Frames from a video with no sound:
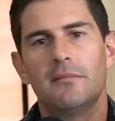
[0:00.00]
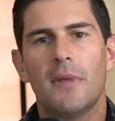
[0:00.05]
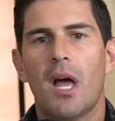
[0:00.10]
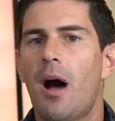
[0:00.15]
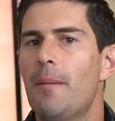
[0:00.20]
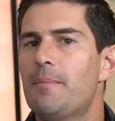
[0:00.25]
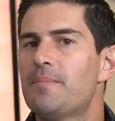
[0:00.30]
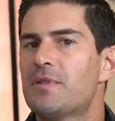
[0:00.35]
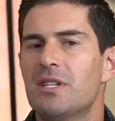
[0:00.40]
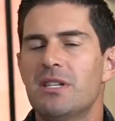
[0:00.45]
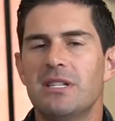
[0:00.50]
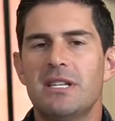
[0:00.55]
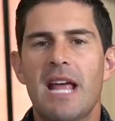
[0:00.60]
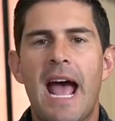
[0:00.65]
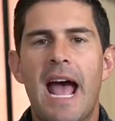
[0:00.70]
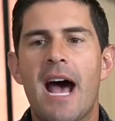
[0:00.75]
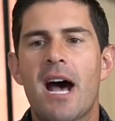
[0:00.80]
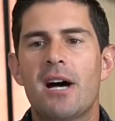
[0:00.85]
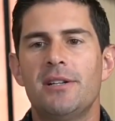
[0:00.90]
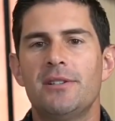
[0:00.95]
ups and
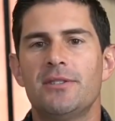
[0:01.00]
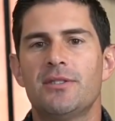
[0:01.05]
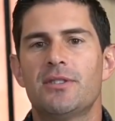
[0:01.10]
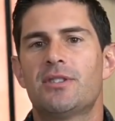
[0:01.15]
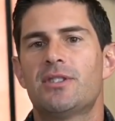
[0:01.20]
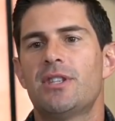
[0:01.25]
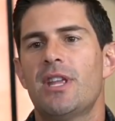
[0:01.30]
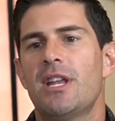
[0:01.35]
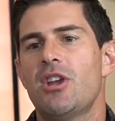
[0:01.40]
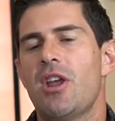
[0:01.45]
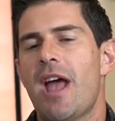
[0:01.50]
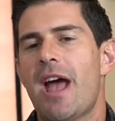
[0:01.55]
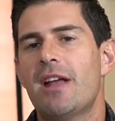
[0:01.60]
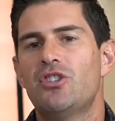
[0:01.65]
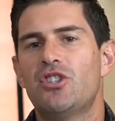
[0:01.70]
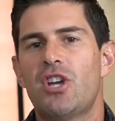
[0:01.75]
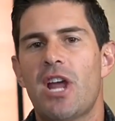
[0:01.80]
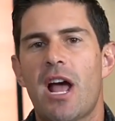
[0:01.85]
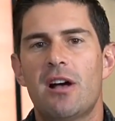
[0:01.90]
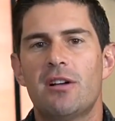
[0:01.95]
downs, then you
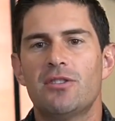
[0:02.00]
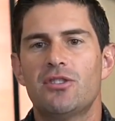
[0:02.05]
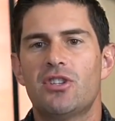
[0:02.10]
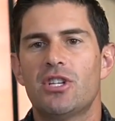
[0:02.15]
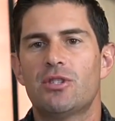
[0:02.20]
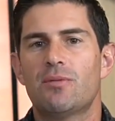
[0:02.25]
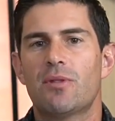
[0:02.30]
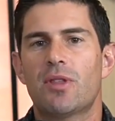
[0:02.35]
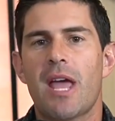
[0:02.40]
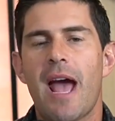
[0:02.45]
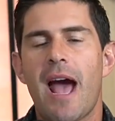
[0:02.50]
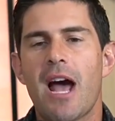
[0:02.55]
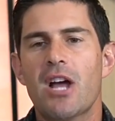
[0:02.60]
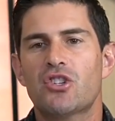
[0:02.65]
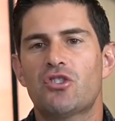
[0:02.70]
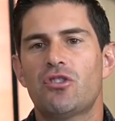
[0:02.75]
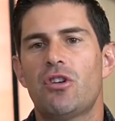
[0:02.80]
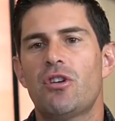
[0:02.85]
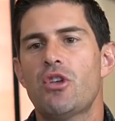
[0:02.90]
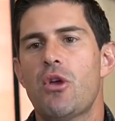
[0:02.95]
had challenges with
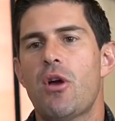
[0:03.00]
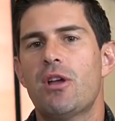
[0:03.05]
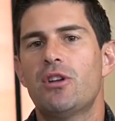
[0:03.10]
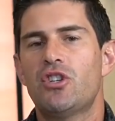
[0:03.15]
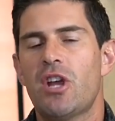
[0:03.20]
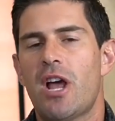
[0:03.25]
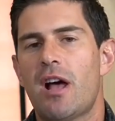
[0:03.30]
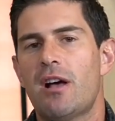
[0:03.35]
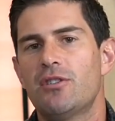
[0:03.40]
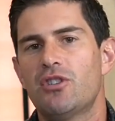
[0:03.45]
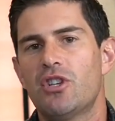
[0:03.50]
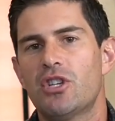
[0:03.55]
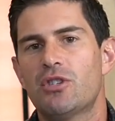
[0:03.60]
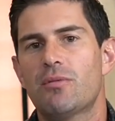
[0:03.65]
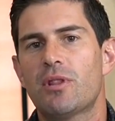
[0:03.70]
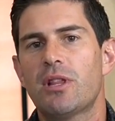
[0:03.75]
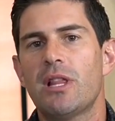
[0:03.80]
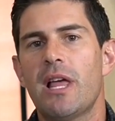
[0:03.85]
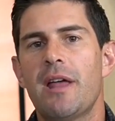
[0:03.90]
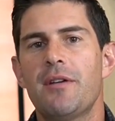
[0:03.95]
cash flow, you had challenges
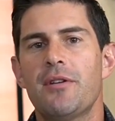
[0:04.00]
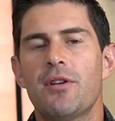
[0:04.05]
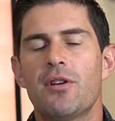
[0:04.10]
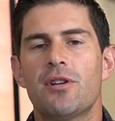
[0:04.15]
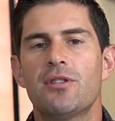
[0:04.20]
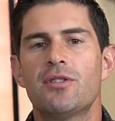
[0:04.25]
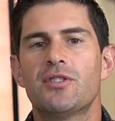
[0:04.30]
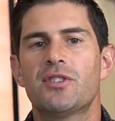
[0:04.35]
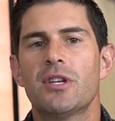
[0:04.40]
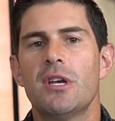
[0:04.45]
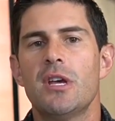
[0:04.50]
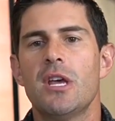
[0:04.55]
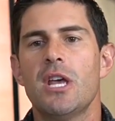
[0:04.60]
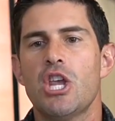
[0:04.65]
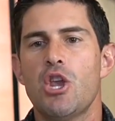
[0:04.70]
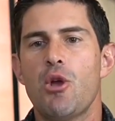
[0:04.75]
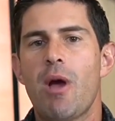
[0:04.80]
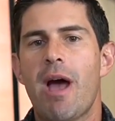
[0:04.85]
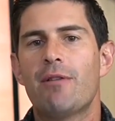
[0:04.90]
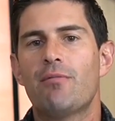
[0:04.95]
with lenders,
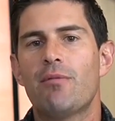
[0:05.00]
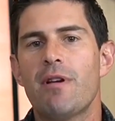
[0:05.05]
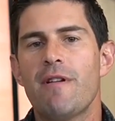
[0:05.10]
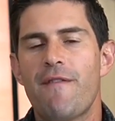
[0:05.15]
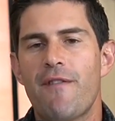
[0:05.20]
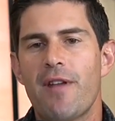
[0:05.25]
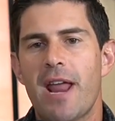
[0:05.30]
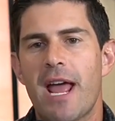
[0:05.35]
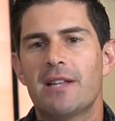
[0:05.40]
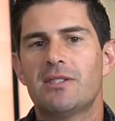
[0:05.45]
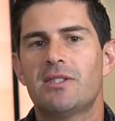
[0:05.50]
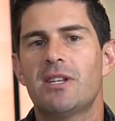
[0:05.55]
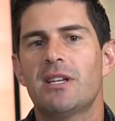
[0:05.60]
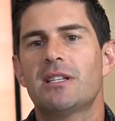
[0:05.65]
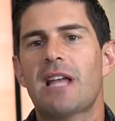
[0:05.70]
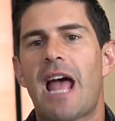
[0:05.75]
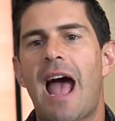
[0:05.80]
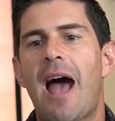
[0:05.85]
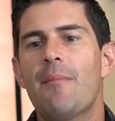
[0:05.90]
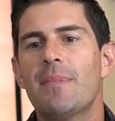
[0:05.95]
you had
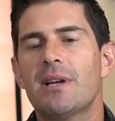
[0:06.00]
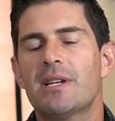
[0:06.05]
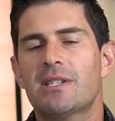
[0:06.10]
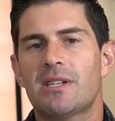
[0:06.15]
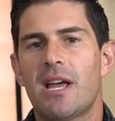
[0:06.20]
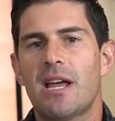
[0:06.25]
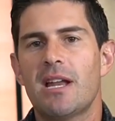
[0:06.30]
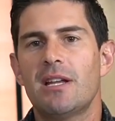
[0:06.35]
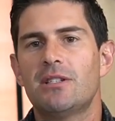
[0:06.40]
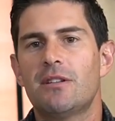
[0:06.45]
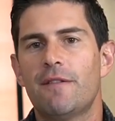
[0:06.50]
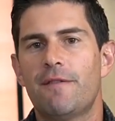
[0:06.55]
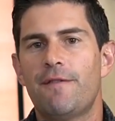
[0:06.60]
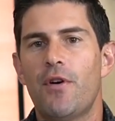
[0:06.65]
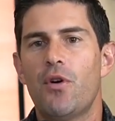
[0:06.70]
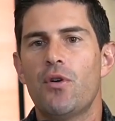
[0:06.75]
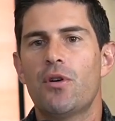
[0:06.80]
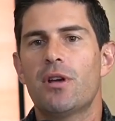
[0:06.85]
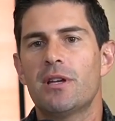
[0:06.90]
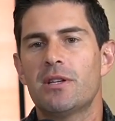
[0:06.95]
refinancings. I'm excited to
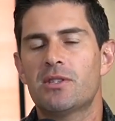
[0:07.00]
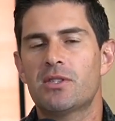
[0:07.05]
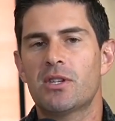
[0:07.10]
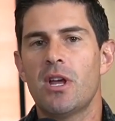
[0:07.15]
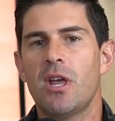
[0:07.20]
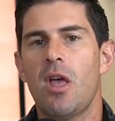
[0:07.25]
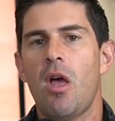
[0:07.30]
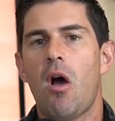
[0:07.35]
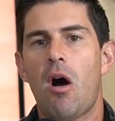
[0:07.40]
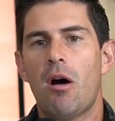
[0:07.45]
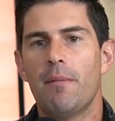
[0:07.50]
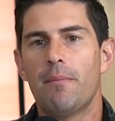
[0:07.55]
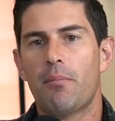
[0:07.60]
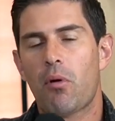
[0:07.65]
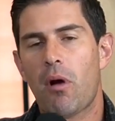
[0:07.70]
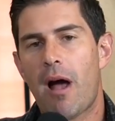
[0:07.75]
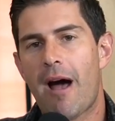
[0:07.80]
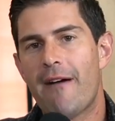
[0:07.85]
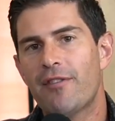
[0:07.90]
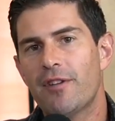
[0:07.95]
focus on
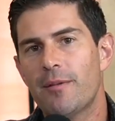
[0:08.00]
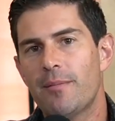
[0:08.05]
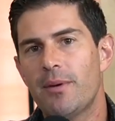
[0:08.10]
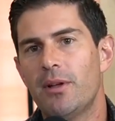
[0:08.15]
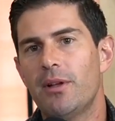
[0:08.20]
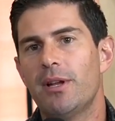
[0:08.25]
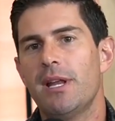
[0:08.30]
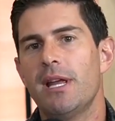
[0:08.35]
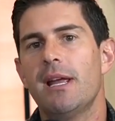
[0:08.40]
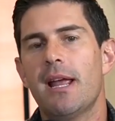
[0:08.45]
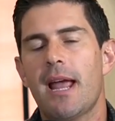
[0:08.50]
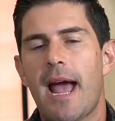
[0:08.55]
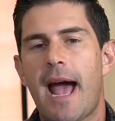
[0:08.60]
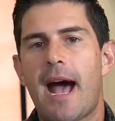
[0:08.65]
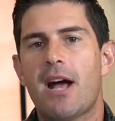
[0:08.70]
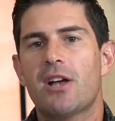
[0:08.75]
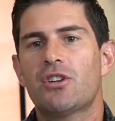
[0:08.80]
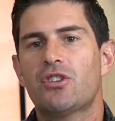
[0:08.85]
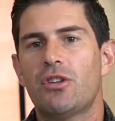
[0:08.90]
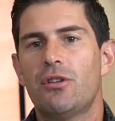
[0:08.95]
profitability,
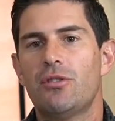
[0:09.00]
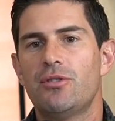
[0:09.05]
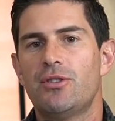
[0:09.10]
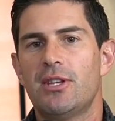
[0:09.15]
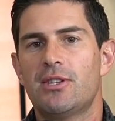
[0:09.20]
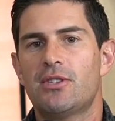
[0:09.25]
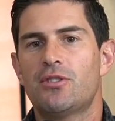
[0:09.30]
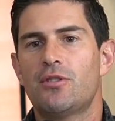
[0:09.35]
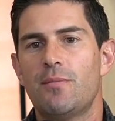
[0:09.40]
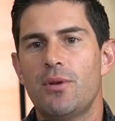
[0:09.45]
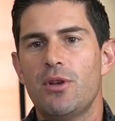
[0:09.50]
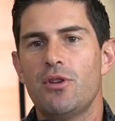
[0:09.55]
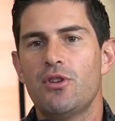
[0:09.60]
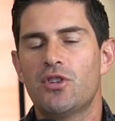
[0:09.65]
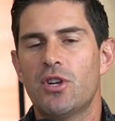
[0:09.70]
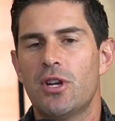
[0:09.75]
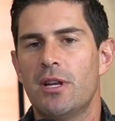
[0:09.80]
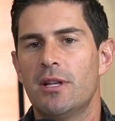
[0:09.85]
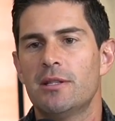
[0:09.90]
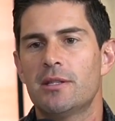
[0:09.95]
cash flow
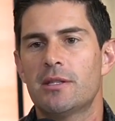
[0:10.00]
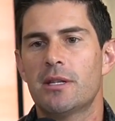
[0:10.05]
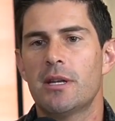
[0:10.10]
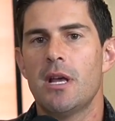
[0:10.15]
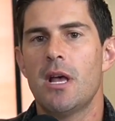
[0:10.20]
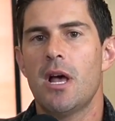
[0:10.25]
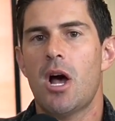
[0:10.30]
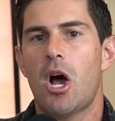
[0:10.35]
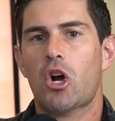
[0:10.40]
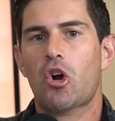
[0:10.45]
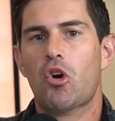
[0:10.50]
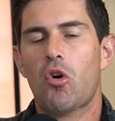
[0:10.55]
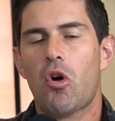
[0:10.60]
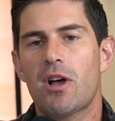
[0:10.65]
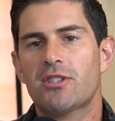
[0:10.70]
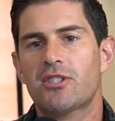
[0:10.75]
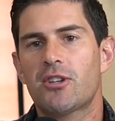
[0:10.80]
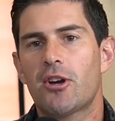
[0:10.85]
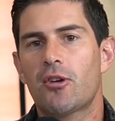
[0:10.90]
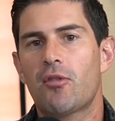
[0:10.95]
distributions
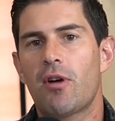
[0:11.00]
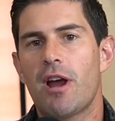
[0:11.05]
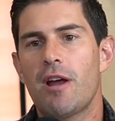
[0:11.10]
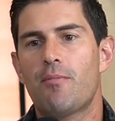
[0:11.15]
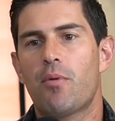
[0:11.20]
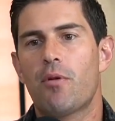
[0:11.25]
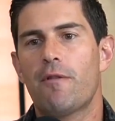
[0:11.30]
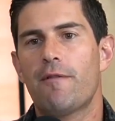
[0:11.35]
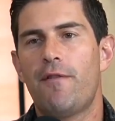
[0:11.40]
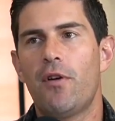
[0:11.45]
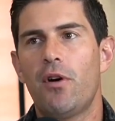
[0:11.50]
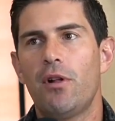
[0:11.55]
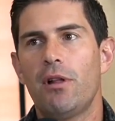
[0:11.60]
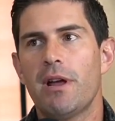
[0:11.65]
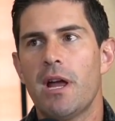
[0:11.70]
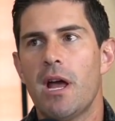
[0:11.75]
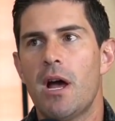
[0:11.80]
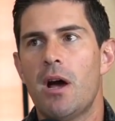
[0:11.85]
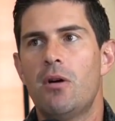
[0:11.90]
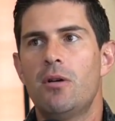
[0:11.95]
across our great
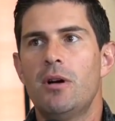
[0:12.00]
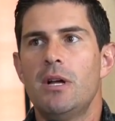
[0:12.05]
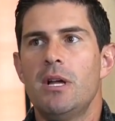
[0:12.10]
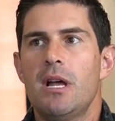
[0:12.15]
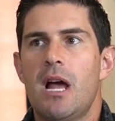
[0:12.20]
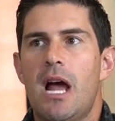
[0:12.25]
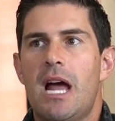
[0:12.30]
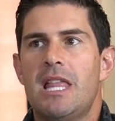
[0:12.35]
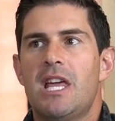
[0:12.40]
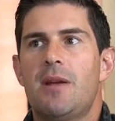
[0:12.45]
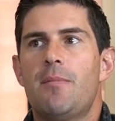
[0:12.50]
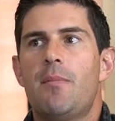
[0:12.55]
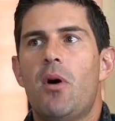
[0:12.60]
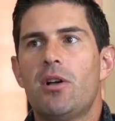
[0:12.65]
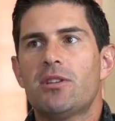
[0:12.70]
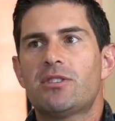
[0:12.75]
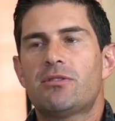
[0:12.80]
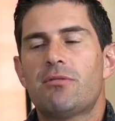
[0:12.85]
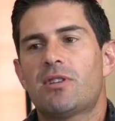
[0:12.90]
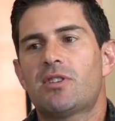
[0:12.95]
portfolio. And then I'm
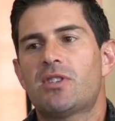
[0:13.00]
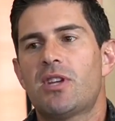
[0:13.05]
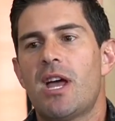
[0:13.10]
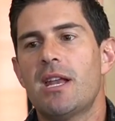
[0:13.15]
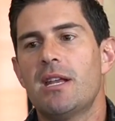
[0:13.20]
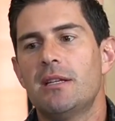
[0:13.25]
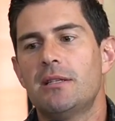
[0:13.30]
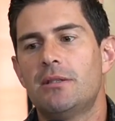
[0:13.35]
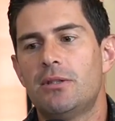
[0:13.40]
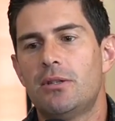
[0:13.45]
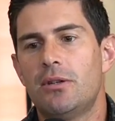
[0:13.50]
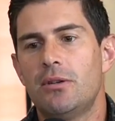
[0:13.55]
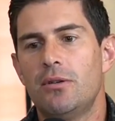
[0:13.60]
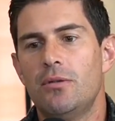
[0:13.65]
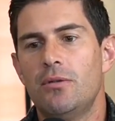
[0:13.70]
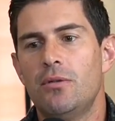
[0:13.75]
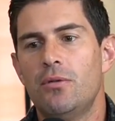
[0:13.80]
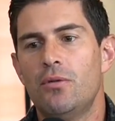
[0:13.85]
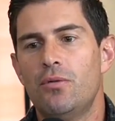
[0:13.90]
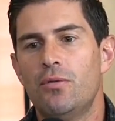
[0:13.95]
also excited
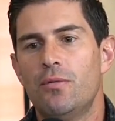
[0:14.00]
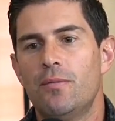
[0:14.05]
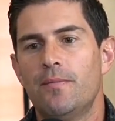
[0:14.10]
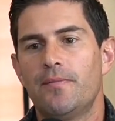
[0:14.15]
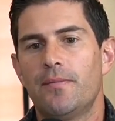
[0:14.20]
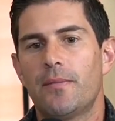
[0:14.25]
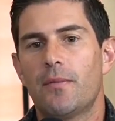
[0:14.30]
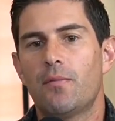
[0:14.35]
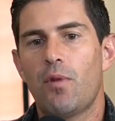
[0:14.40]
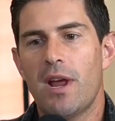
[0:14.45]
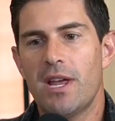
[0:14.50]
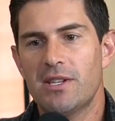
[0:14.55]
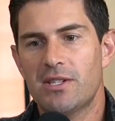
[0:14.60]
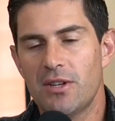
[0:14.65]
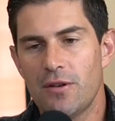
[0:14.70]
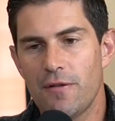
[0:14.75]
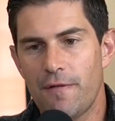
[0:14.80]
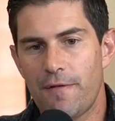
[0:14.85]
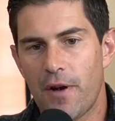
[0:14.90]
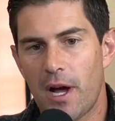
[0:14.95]
to raise
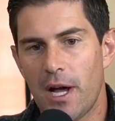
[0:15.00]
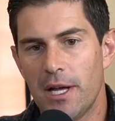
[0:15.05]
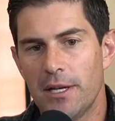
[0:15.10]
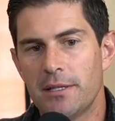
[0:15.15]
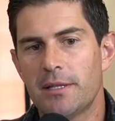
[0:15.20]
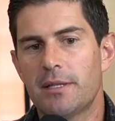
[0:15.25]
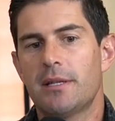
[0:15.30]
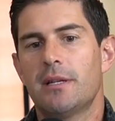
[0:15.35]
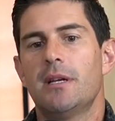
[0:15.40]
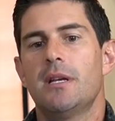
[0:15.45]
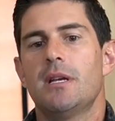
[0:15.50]
a new fund